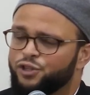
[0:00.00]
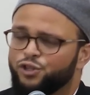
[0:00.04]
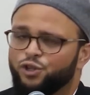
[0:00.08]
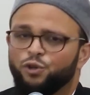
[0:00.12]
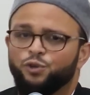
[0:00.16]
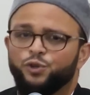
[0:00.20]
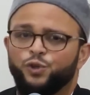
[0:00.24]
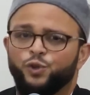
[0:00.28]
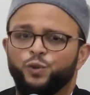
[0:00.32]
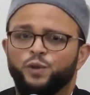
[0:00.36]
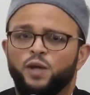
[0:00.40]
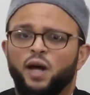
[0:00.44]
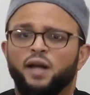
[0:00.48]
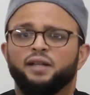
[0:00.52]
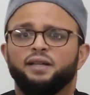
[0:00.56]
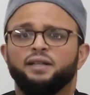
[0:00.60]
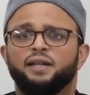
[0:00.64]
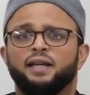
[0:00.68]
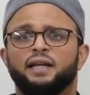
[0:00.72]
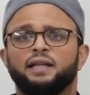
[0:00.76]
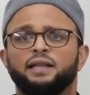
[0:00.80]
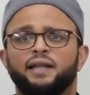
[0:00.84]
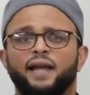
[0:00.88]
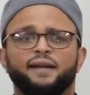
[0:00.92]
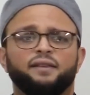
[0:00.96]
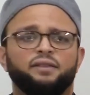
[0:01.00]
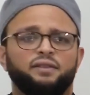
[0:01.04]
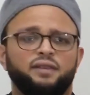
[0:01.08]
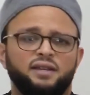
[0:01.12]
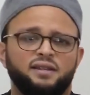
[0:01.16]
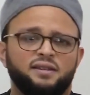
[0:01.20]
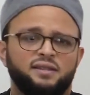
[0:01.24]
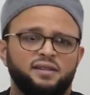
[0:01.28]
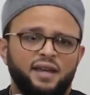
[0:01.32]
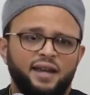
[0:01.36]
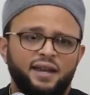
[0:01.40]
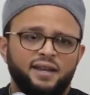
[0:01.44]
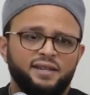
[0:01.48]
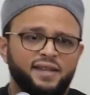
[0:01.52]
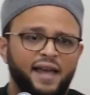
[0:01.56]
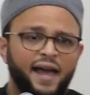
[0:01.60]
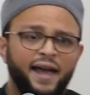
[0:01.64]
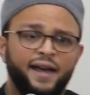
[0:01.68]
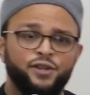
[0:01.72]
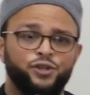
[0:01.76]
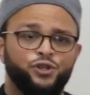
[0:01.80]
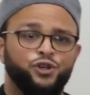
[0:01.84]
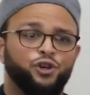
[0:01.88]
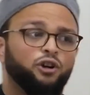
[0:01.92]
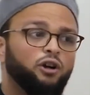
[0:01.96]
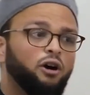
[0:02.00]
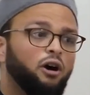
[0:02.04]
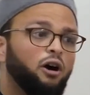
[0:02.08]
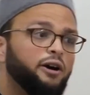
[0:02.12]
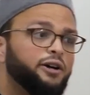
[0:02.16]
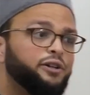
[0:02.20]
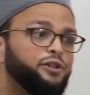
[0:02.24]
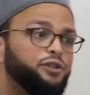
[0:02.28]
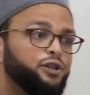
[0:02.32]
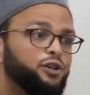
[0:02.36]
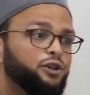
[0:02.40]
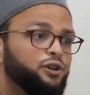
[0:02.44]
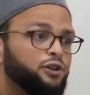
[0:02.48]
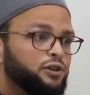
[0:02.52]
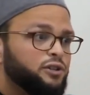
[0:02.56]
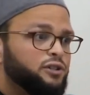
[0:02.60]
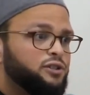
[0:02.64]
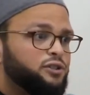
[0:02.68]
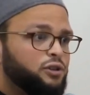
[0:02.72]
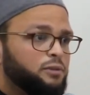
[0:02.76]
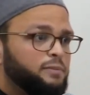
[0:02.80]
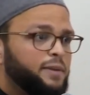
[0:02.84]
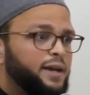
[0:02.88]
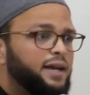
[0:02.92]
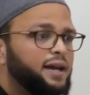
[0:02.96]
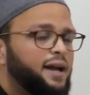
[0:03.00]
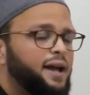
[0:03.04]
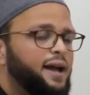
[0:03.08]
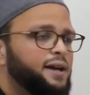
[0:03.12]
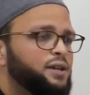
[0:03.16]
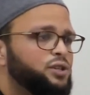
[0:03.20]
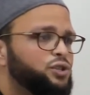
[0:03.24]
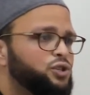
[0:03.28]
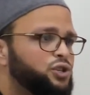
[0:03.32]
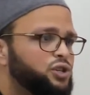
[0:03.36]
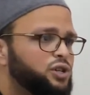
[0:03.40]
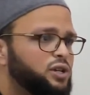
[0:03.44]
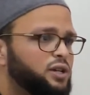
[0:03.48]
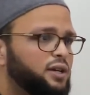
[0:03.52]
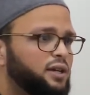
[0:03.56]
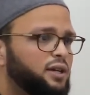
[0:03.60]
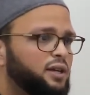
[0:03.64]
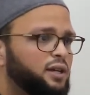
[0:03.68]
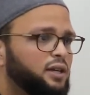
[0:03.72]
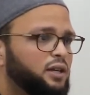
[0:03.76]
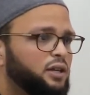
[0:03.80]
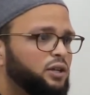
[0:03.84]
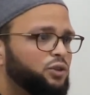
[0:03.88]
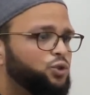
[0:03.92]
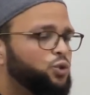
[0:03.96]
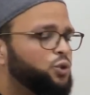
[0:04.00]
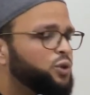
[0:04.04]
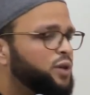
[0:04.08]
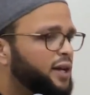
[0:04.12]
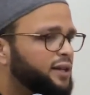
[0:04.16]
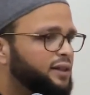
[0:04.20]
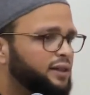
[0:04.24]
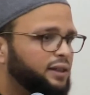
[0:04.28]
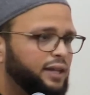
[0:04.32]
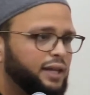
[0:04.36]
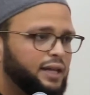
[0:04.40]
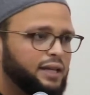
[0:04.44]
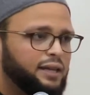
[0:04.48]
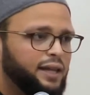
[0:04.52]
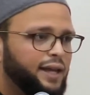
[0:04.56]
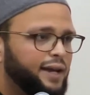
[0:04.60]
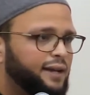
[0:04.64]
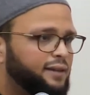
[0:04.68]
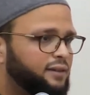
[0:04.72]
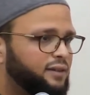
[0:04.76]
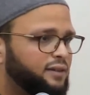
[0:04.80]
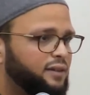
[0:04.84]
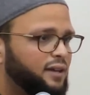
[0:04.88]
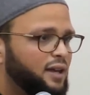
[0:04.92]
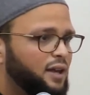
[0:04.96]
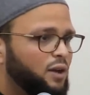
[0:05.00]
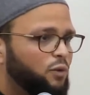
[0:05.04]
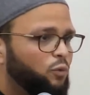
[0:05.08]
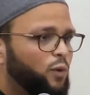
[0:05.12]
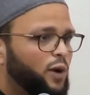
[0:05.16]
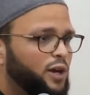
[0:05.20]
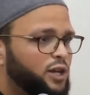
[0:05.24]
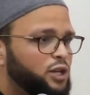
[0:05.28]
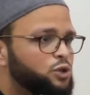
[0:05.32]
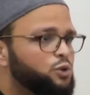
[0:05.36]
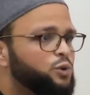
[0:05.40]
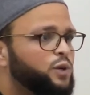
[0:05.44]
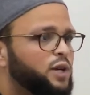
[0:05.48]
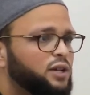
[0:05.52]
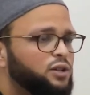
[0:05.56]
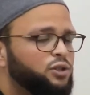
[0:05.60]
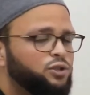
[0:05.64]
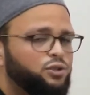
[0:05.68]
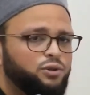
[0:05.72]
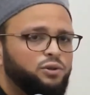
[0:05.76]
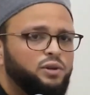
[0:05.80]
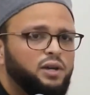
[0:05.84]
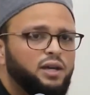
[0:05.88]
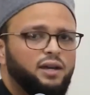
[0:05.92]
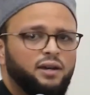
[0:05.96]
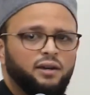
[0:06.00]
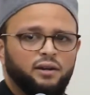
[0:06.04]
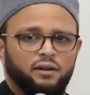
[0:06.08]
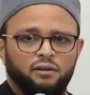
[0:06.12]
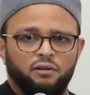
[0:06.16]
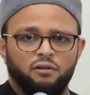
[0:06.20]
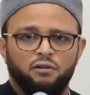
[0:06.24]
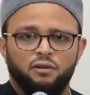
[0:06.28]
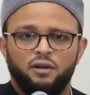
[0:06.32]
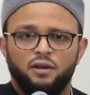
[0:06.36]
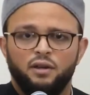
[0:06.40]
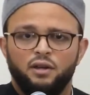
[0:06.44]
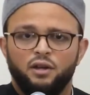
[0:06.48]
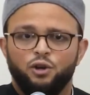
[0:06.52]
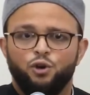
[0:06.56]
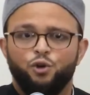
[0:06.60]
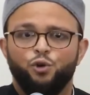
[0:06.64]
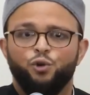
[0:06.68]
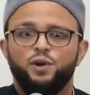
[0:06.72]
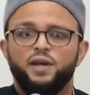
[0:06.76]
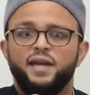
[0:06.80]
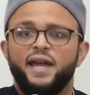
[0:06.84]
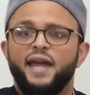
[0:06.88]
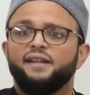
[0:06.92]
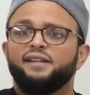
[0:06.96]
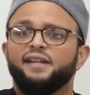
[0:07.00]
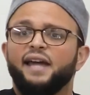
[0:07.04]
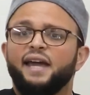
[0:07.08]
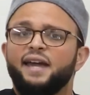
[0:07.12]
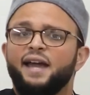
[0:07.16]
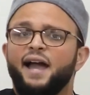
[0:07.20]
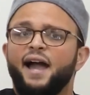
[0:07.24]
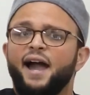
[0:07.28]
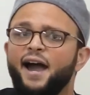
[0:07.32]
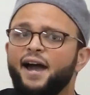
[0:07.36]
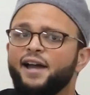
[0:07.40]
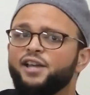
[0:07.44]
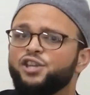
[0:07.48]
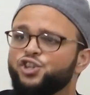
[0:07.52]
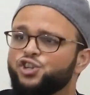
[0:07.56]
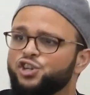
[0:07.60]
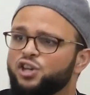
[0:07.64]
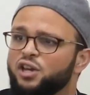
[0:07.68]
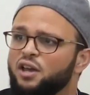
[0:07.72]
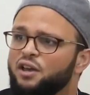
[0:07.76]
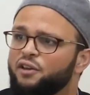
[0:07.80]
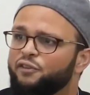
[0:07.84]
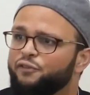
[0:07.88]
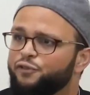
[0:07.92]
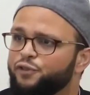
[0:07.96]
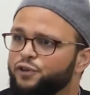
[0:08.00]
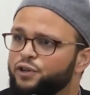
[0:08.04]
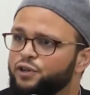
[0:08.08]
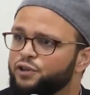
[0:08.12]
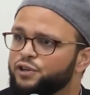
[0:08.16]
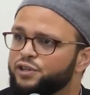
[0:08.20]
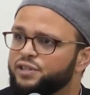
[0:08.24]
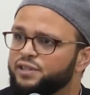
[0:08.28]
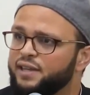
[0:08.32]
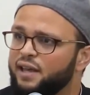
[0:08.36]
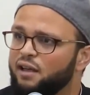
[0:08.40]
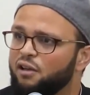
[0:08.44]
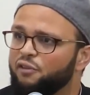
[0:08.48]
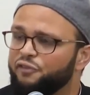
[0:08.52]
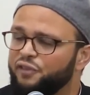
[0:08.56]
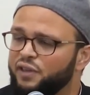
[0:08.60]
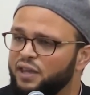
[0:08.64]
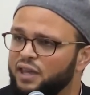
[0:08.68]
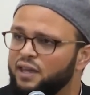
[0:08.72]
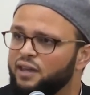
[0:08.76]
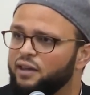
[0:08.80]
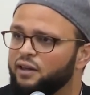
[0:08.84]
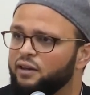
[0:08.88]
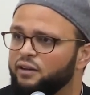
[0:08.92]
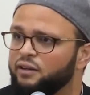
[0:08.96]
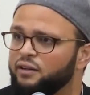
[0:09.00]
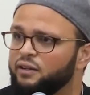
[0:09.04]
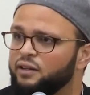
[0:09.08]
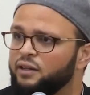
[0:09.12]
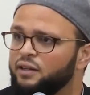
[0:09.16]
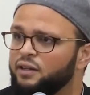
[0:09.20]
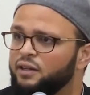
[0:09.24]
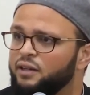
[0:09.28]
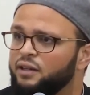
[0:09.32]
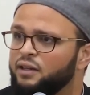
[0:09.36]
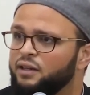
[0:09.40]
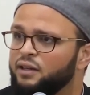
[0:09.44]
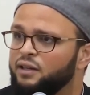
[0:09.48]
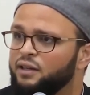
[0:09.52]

And so do not neglect these days. As your heart yearns to make Hajj, do not neglect what you can do here. Create a Hajj for yourself here